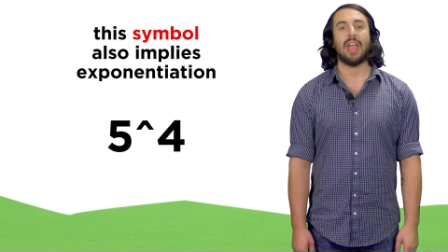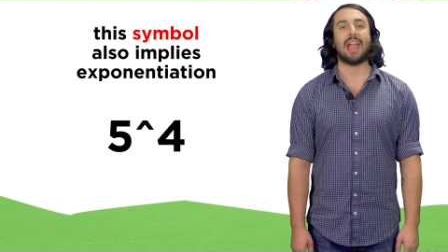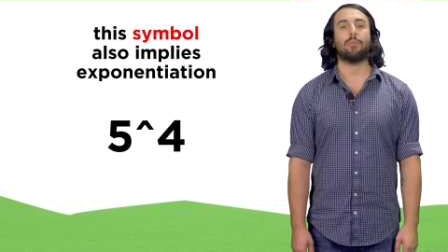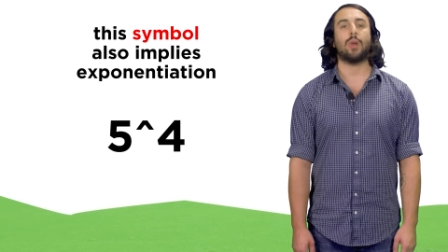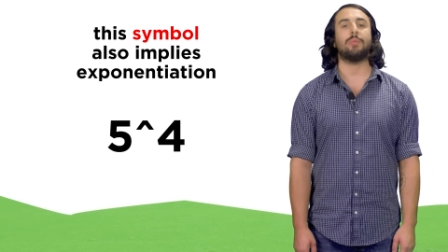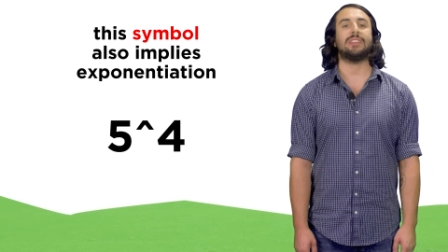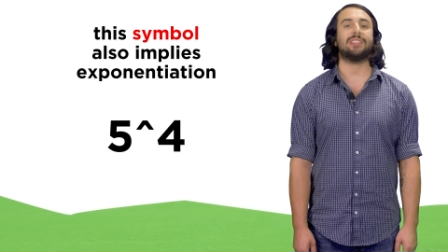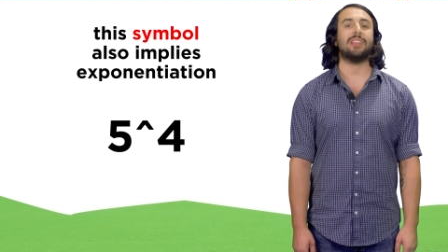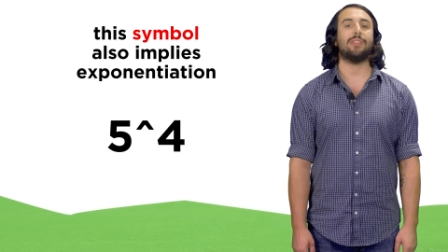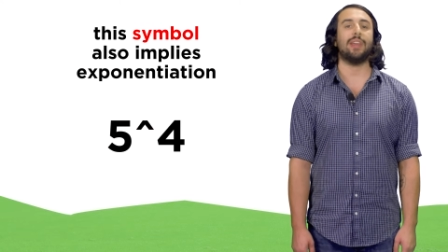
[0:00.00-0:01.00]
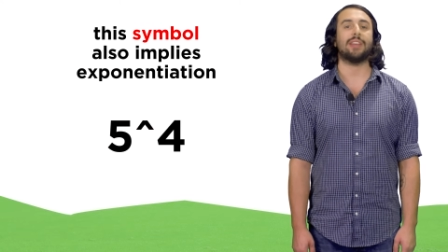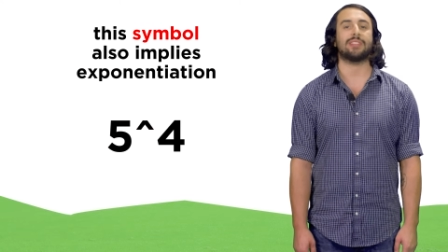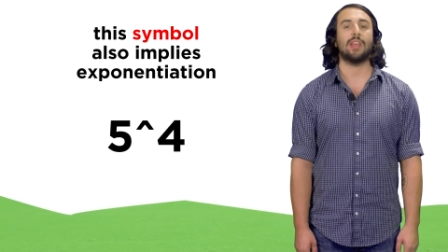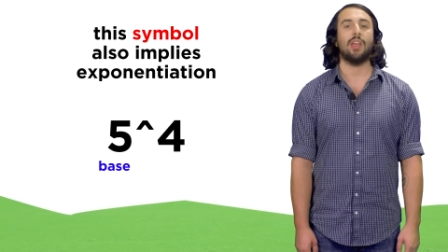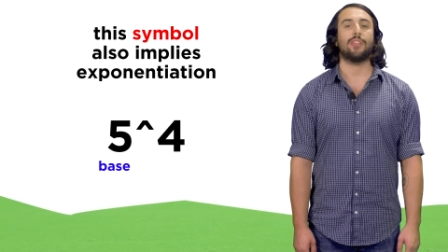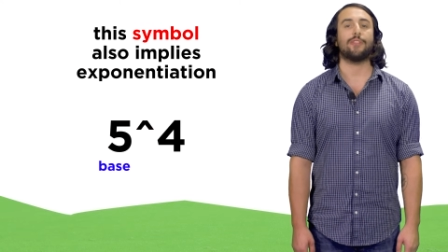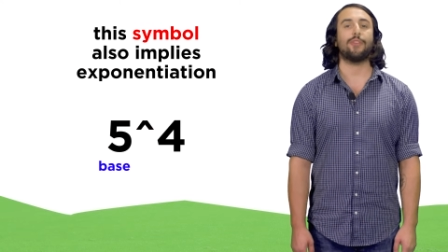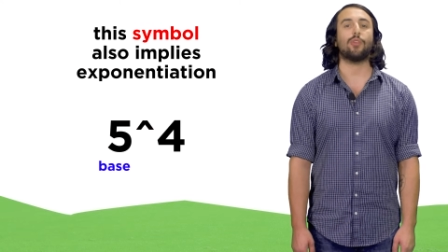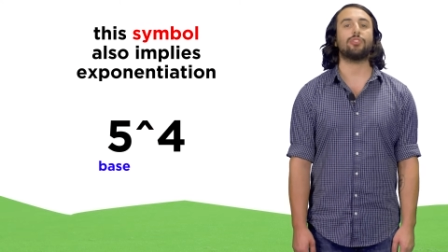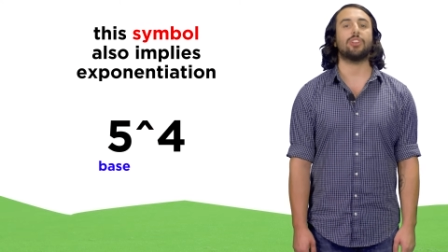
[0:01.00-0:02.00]
and when we see this, the
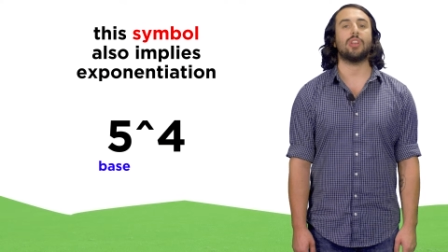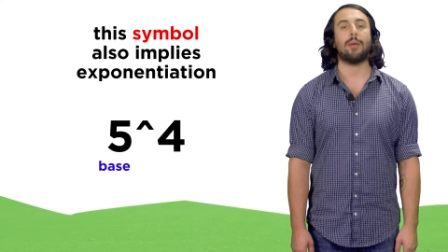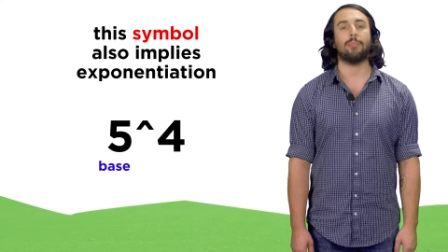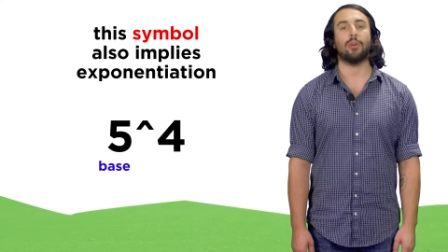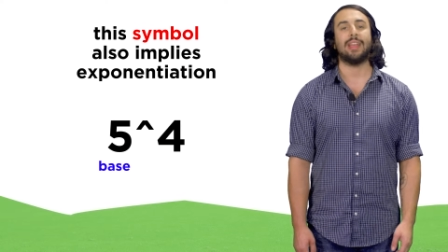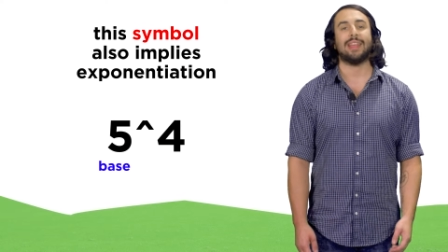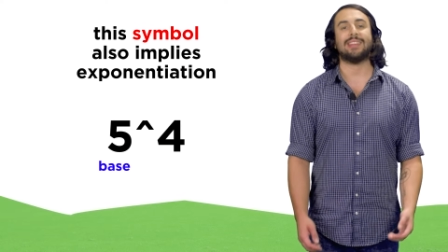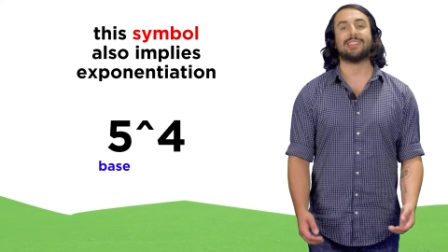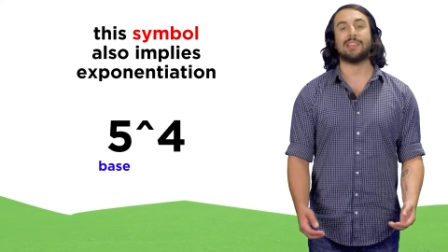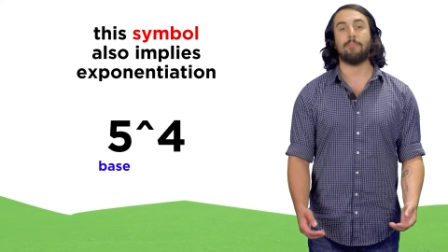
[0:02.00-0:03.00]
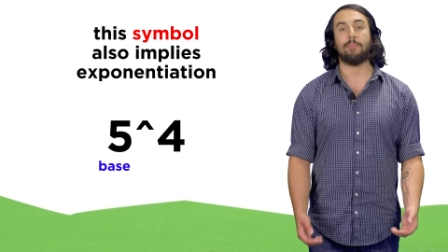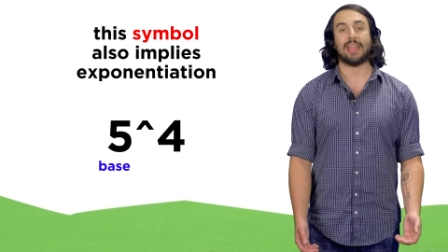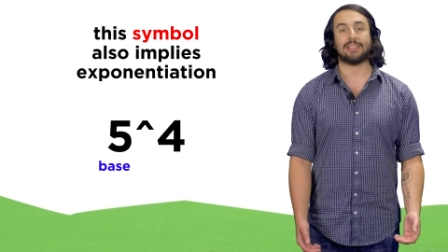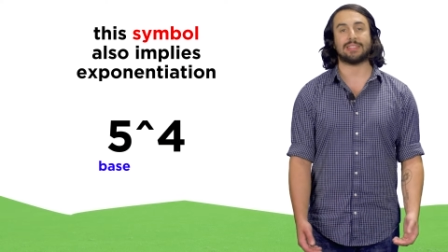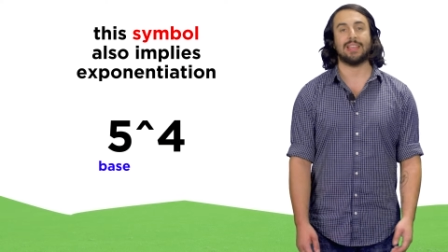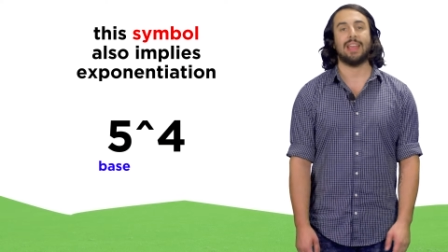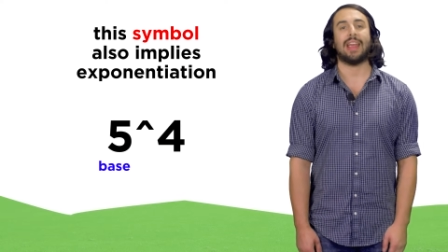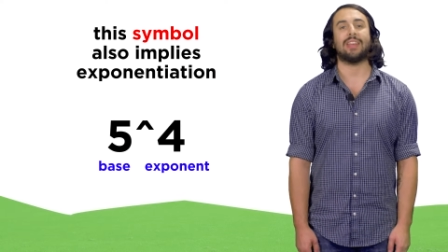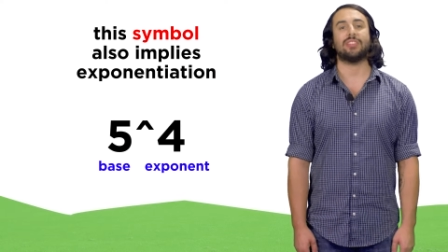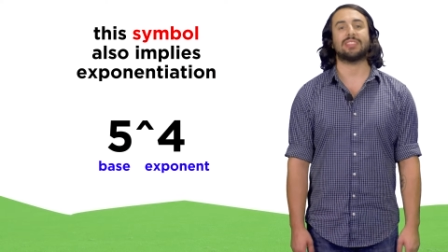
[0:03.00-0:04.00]
first number is the base,
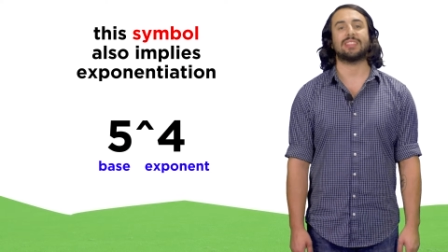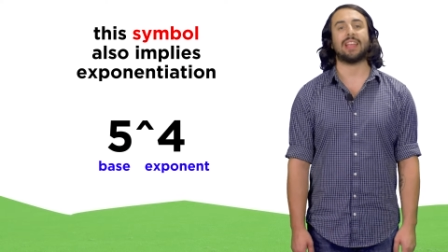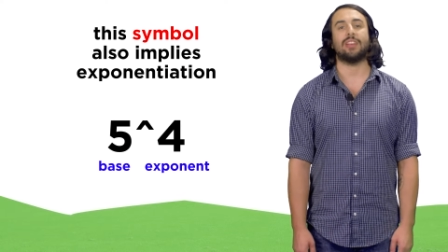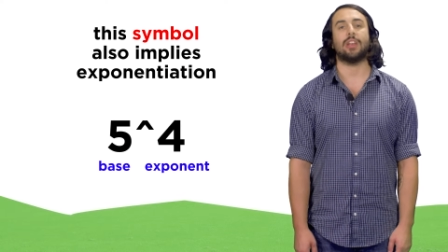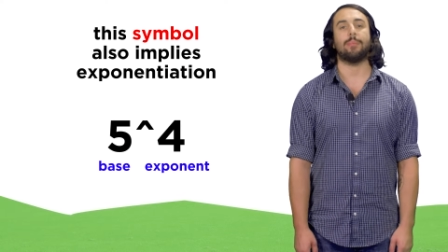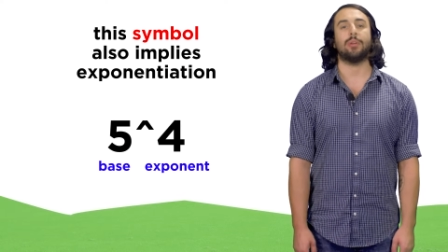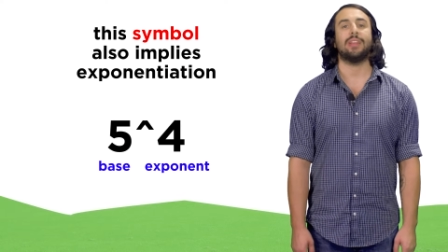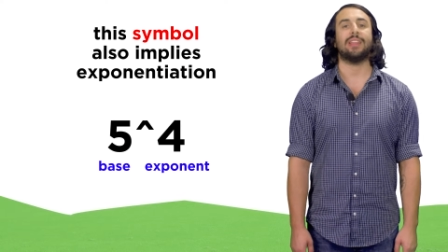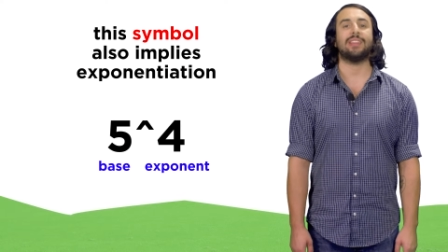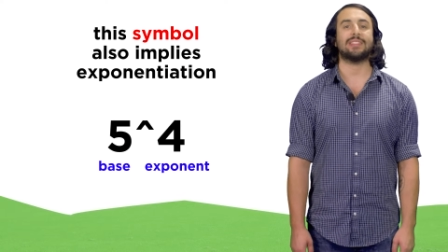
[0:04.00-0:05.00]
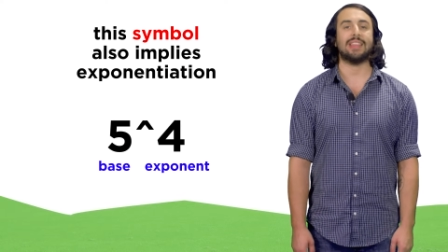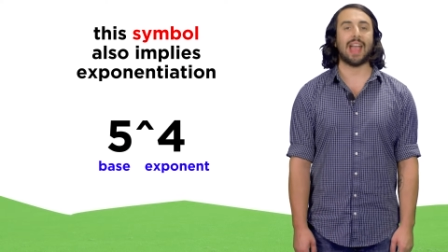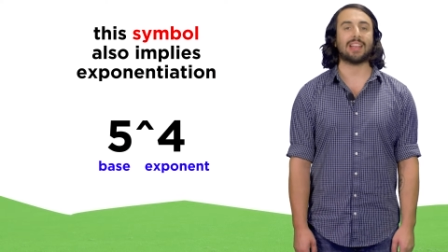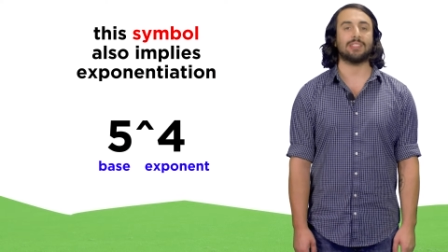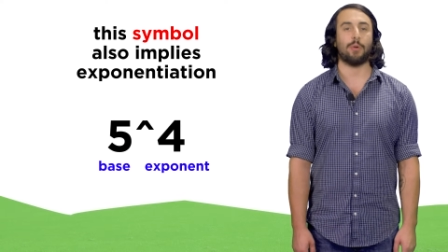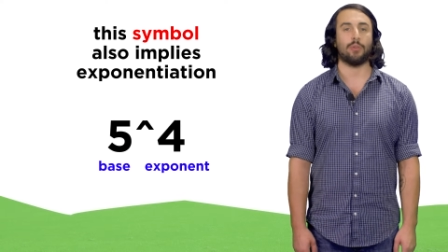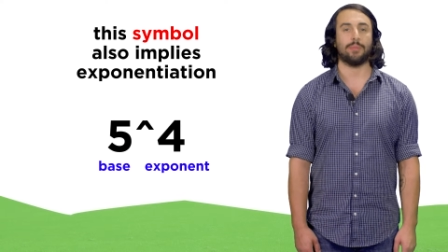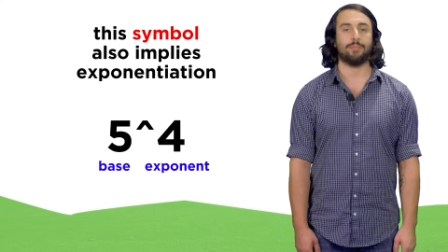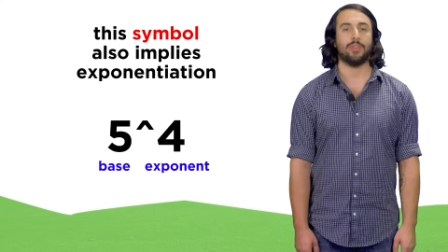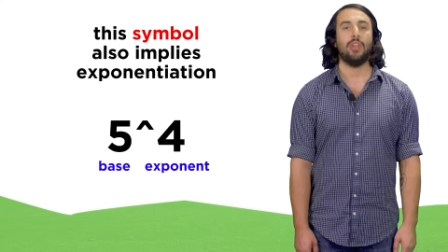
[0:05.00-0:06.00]
and the second number is the exponent.